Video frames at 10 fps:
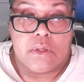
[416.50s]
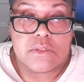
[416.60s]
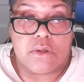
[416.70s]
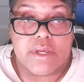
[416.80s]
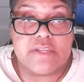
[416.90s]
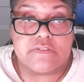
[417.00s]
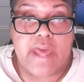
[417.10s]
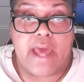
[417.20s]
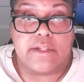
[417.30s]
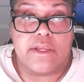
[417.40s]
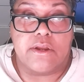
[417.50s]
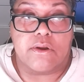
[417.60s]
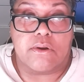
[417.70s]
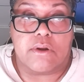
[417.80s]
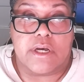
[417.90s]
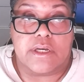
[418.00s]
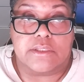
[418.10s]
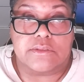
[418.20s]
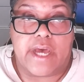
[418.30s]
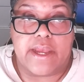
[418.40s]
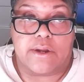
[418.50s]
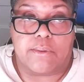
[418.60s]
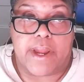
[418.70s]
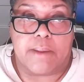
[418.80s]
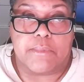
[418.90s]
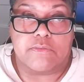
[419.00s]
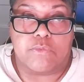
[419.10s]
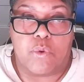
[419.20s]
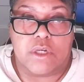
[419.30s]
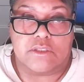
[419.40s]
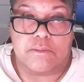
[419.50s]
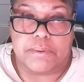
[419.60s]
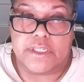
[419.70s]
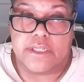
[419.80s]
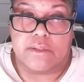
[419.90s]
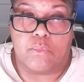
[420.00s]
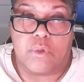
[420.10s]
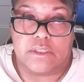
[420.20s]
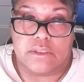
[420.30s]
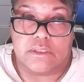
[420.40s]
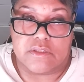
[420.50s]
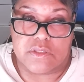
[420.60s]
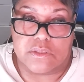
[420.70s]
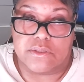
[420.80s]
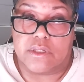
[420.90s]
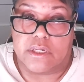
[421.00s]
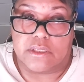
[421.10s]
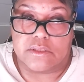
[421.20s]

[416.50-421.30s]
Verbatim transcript: So he's got here a diagram of what a depleted, what is uh,